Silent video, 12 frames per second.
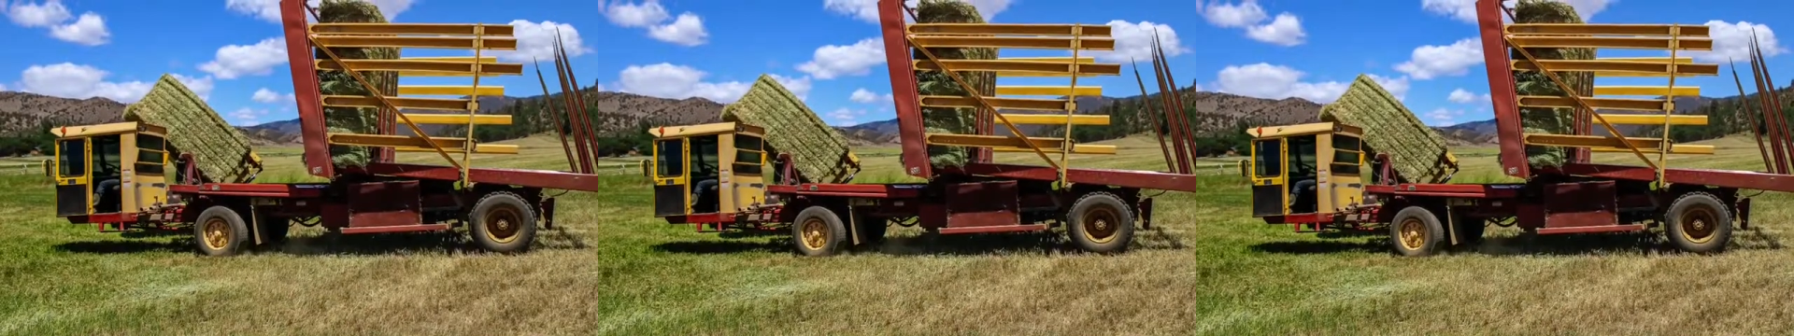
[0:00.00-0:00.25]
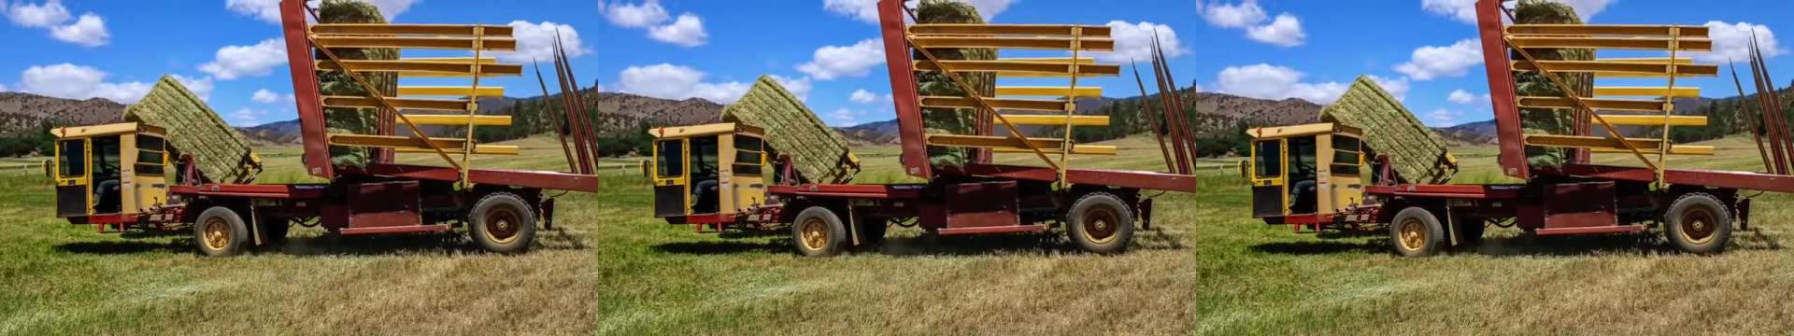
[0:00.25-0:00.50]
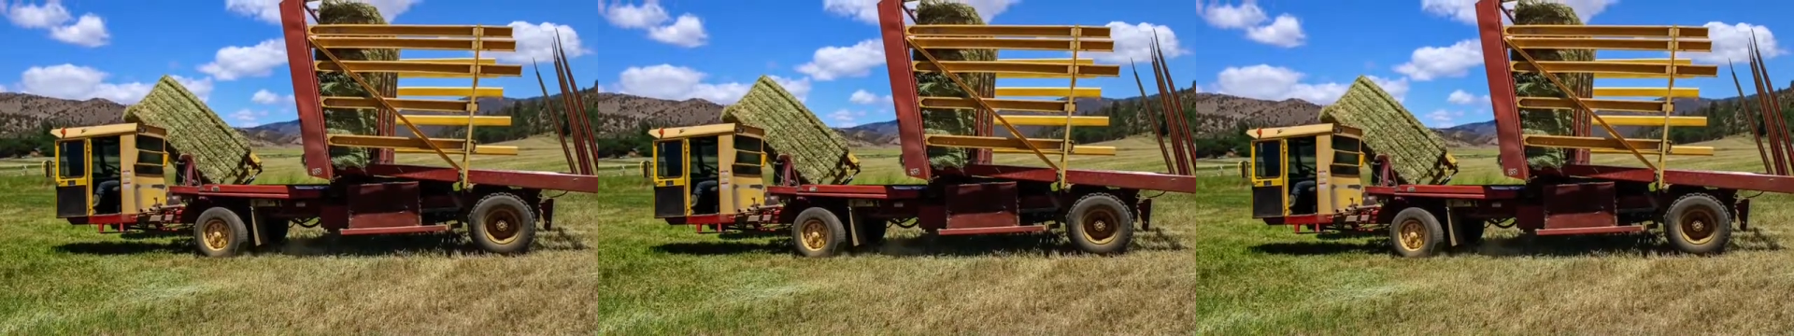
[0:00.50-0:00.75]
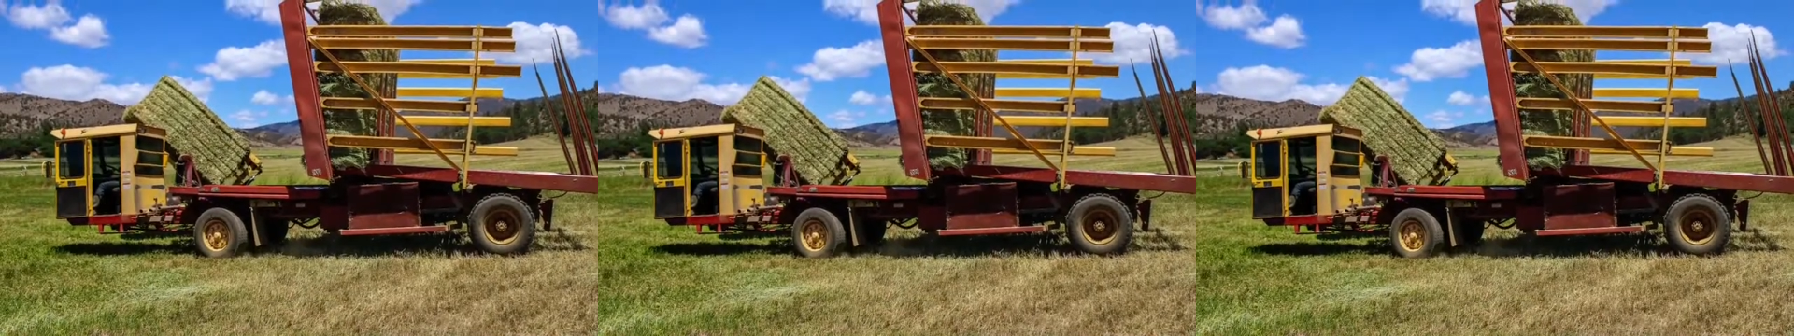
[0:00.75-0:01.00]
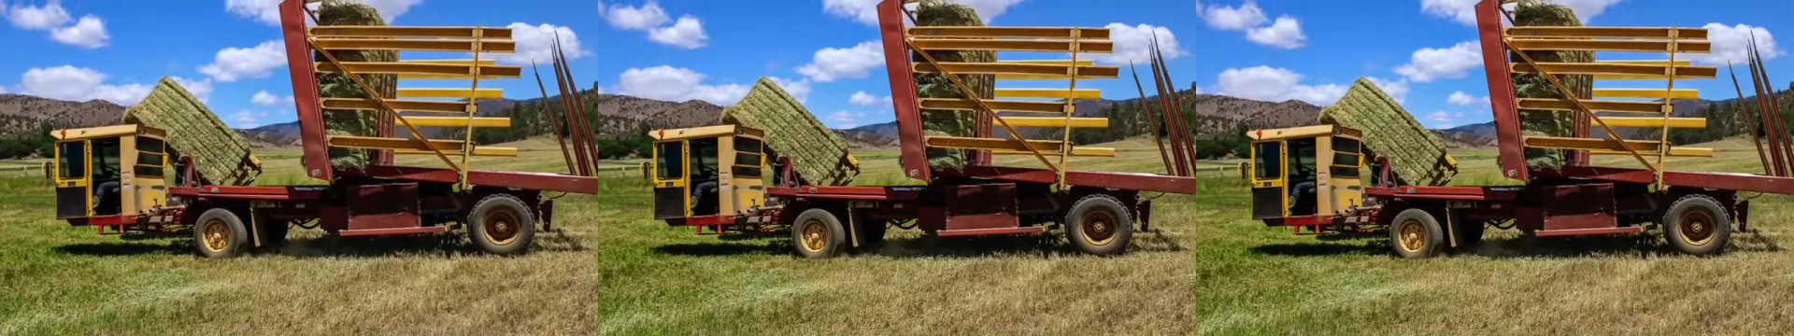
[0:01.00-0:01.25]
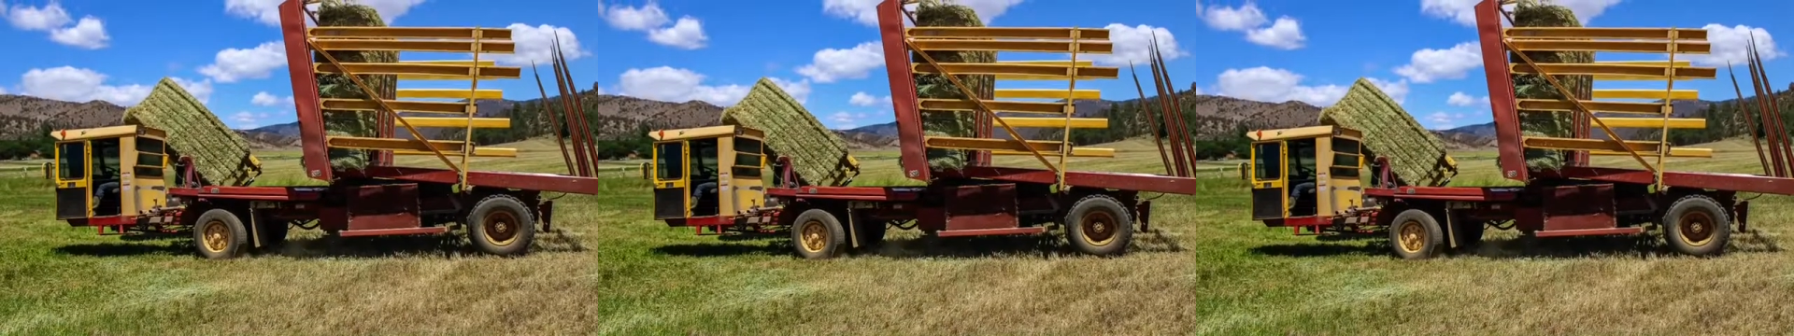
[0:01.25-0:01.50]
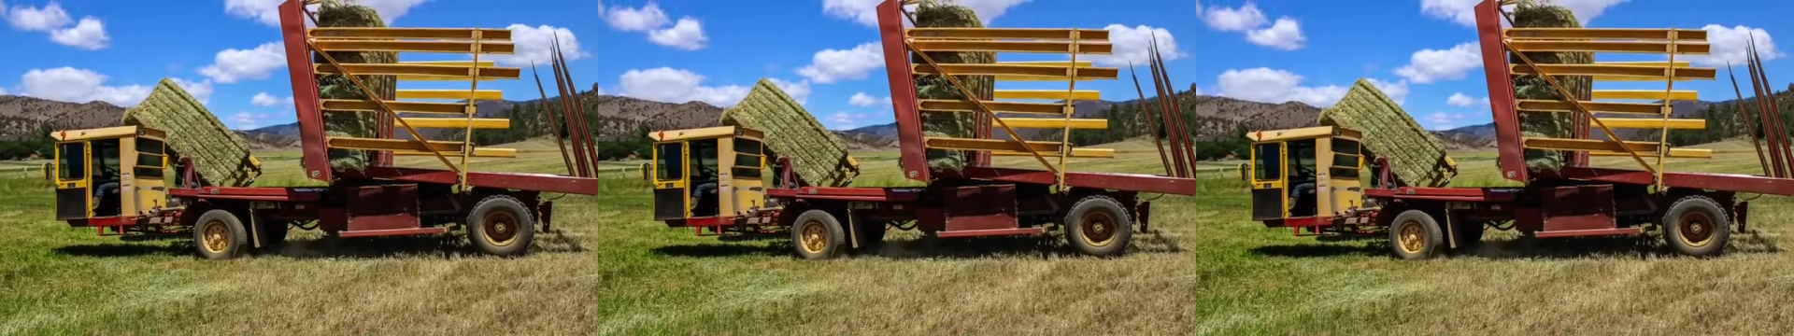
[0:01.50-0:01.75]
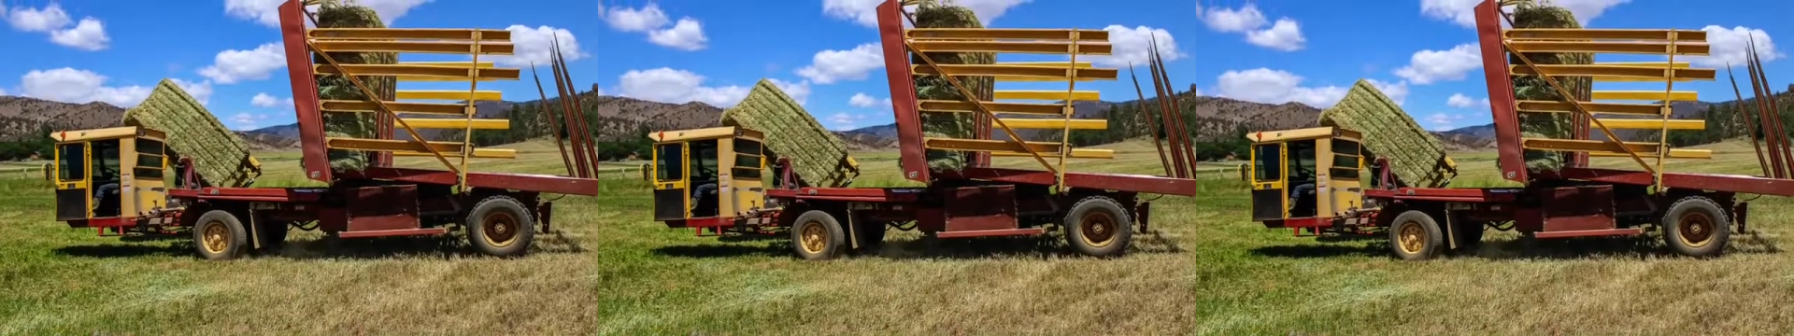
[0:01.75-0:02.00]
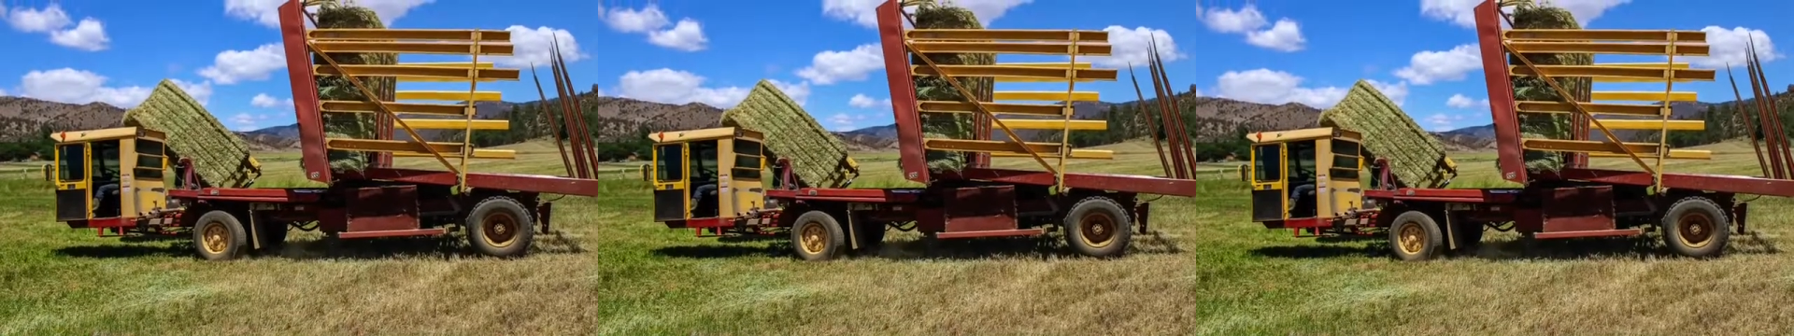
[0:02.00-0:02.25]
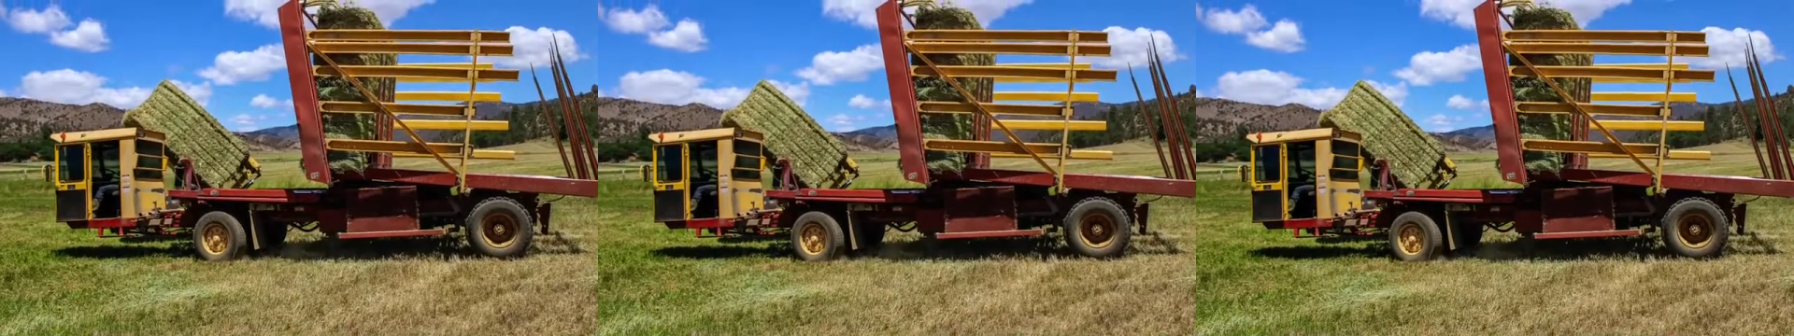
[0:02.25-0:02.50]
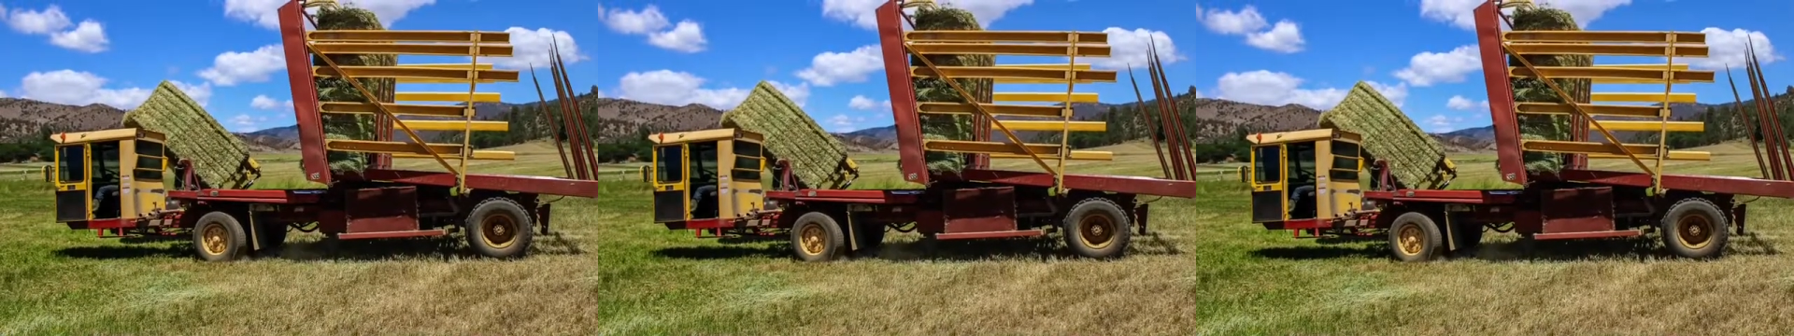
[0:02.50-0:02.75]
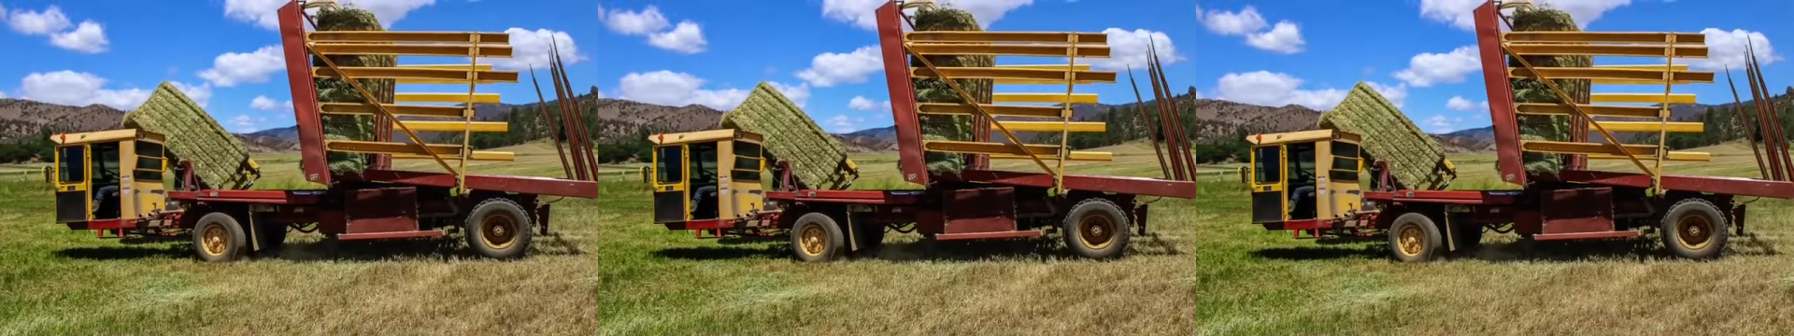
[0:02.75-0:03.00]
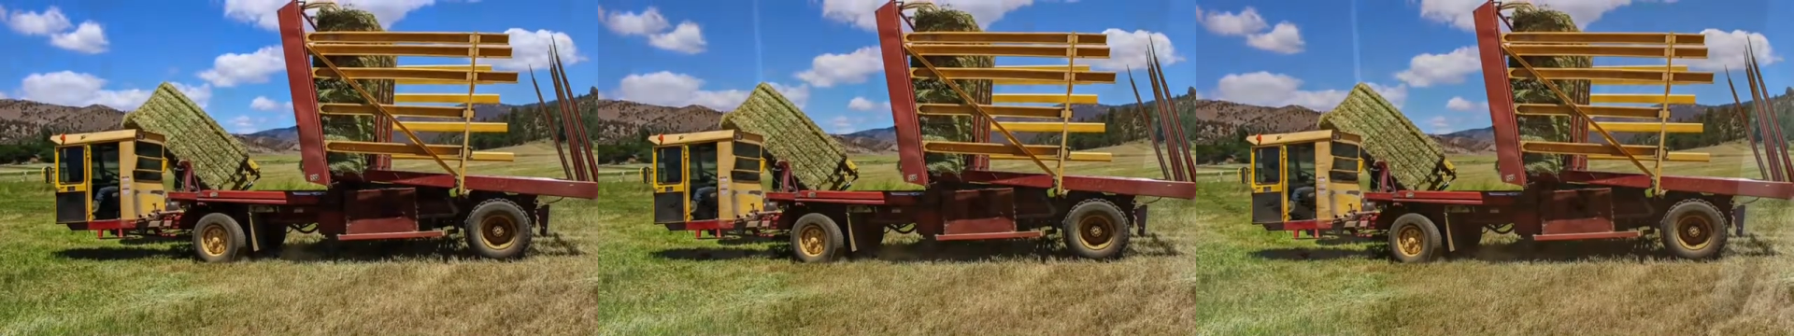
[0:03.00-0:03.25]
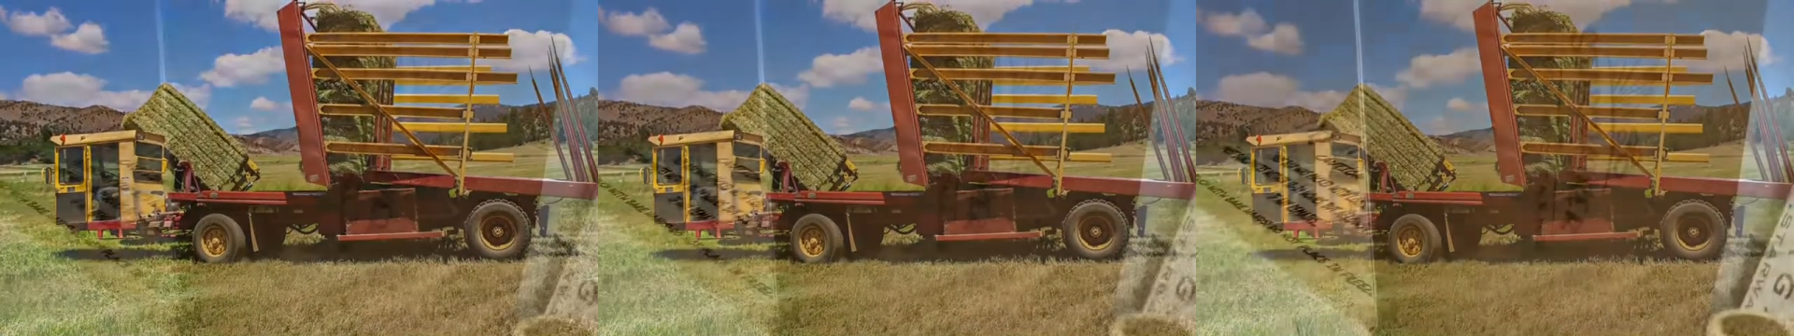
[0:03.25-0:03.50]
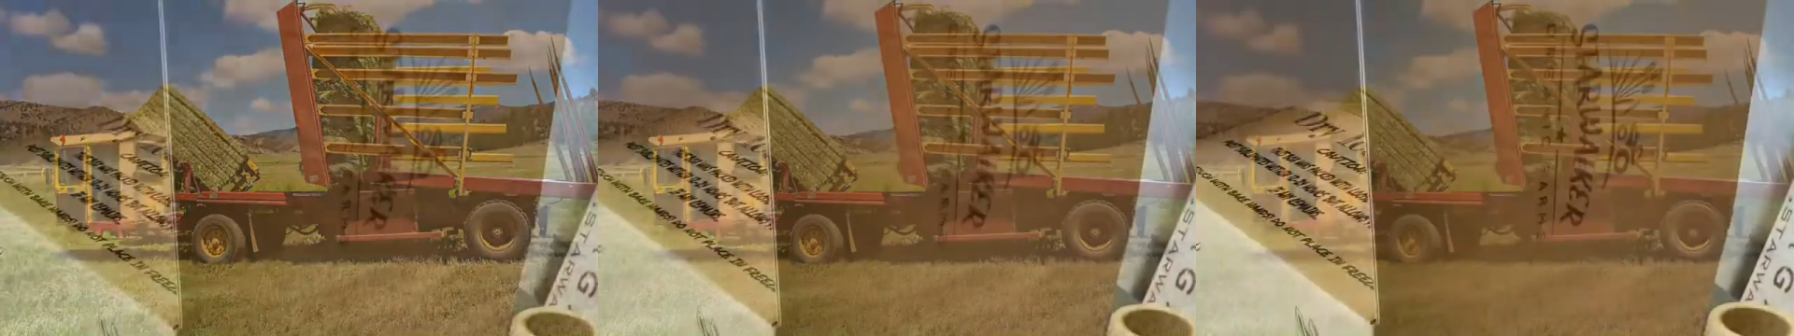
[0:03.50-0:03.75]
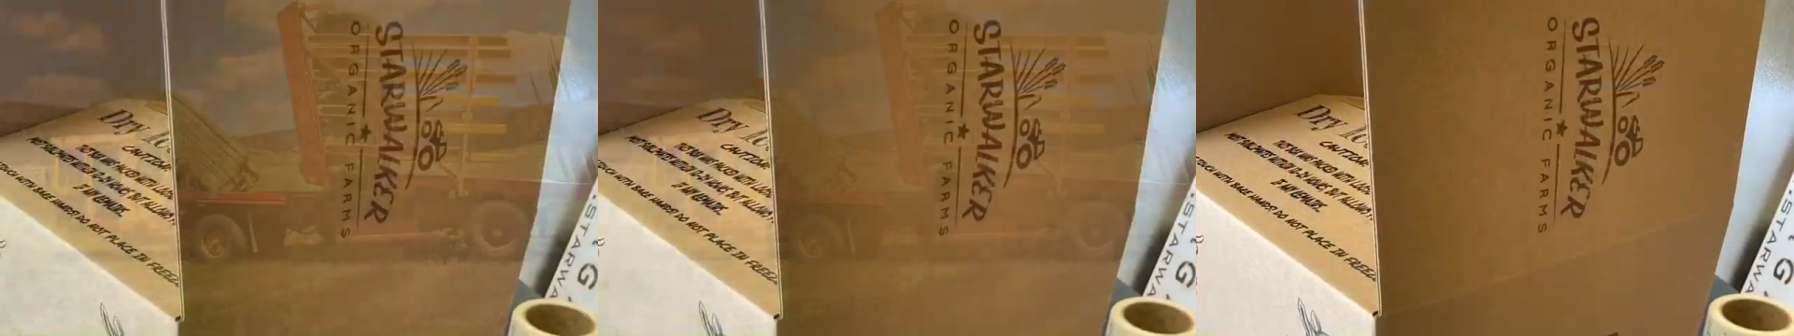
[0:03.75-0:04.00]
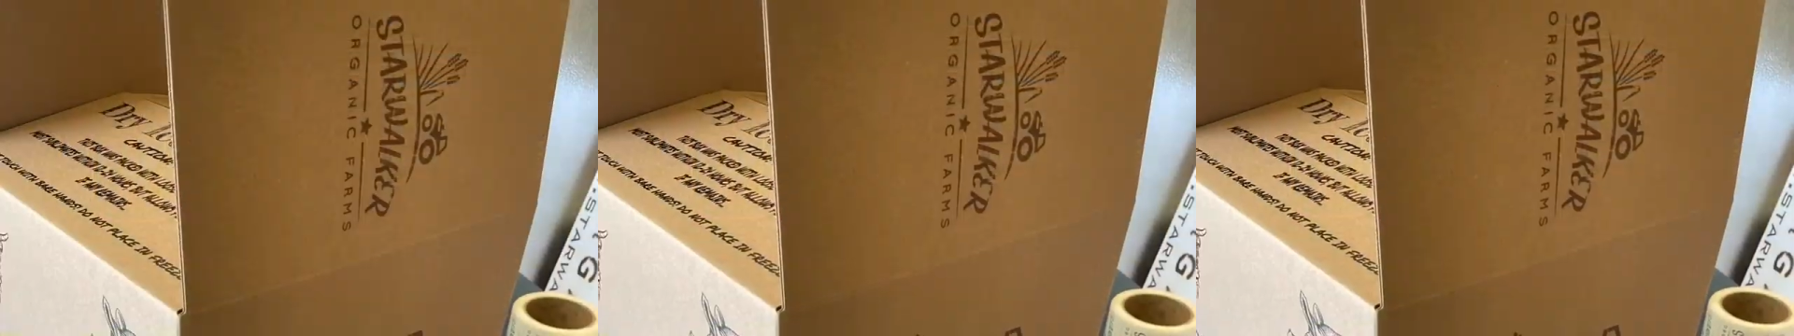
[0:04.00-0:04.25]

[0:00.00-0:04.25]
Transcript: (no speaker visible)